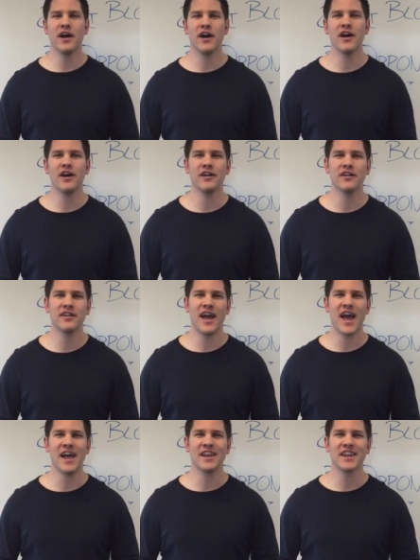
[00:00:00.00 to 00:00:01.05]
uh,
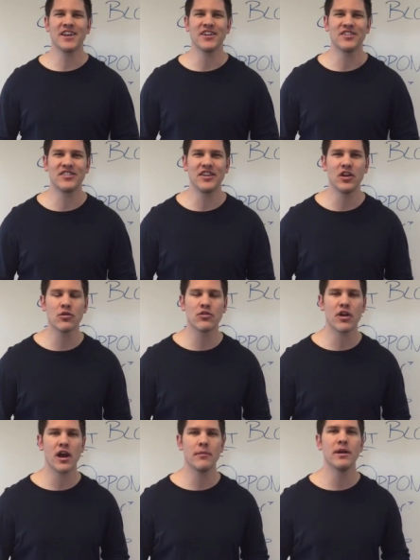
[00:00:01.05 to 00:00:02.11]
at
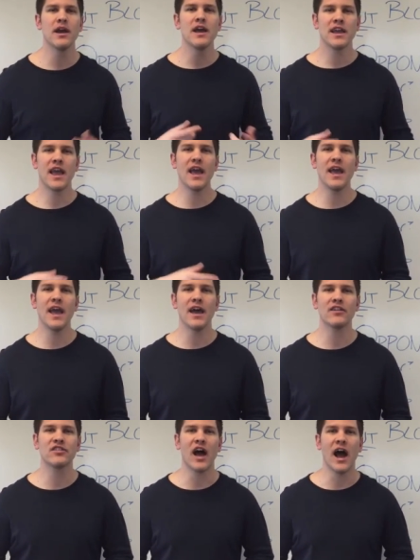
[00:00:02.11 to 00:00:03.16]
casinocrime, K A
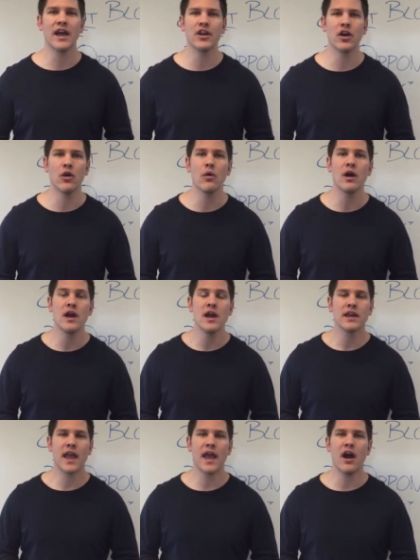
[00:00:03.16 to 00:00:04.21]
S I N O
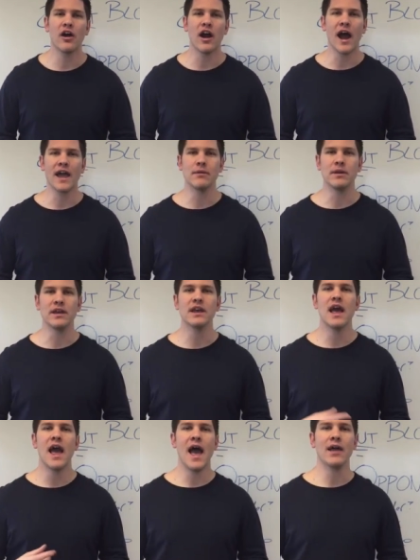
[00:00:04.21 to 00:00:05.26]
K R I M E,
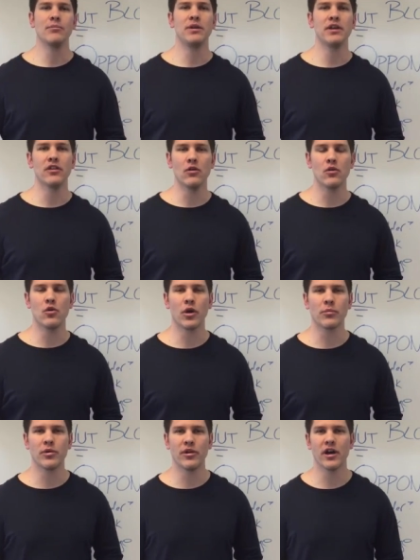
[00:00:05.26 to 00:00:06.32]
at P L O
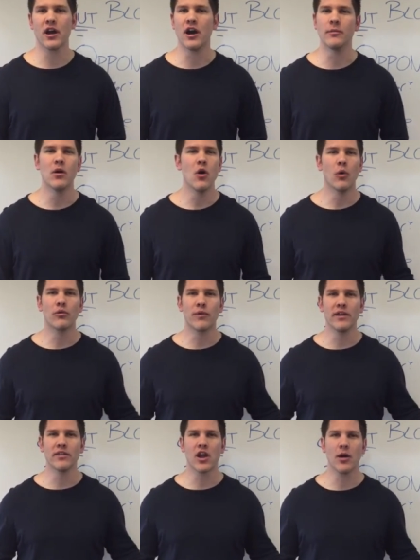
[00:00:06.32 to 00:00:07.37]
Quick Pro dot com, or
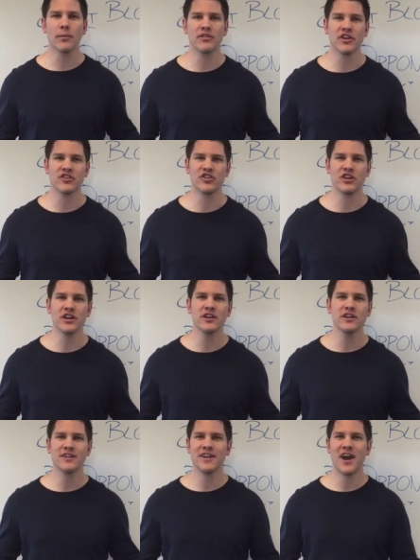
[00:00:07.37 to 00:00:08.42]
right in the comments section
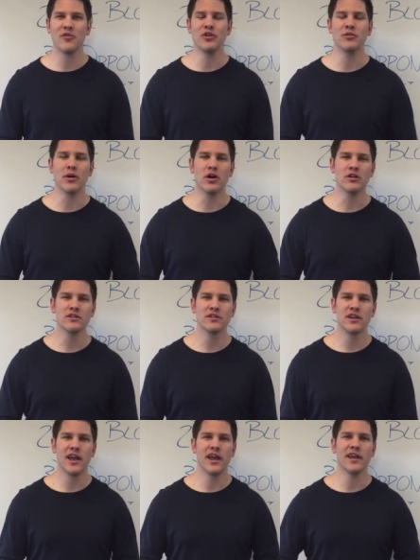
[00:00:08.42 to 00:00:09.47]
here. I read them all,
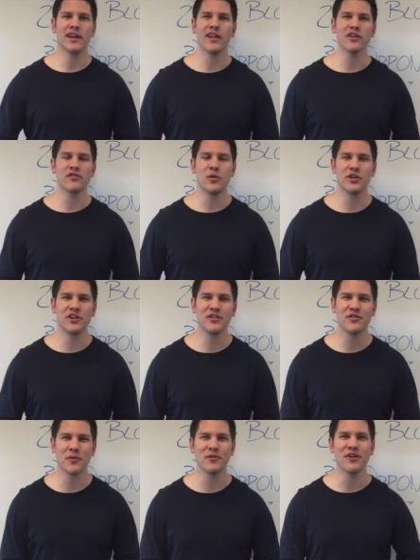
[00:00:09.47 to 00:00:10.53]
and I look forward to
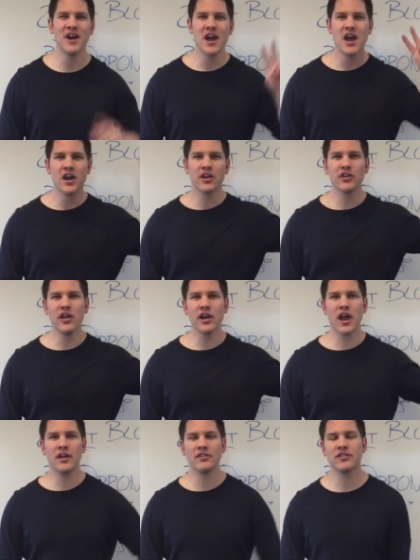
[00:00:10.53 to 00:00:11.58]
hearing from you. Good luck,
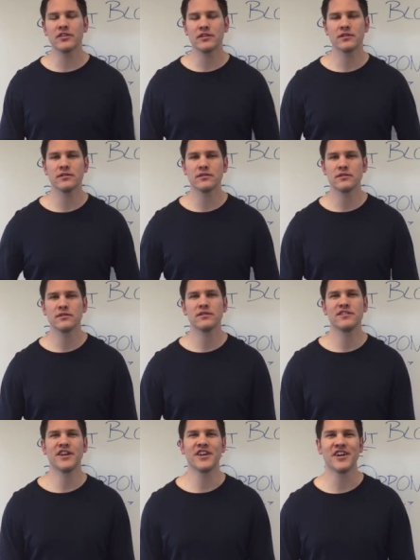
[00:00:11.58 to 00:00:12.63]
guys.
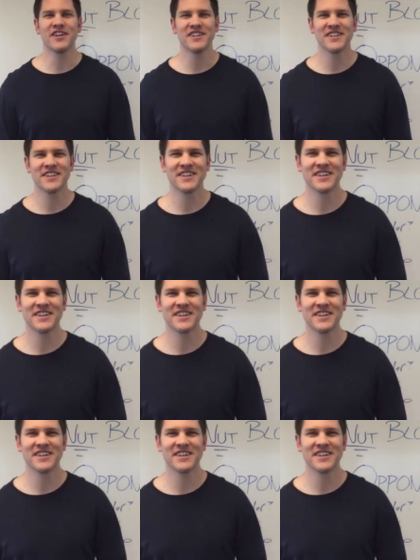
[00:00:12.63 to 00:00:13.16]
Take care.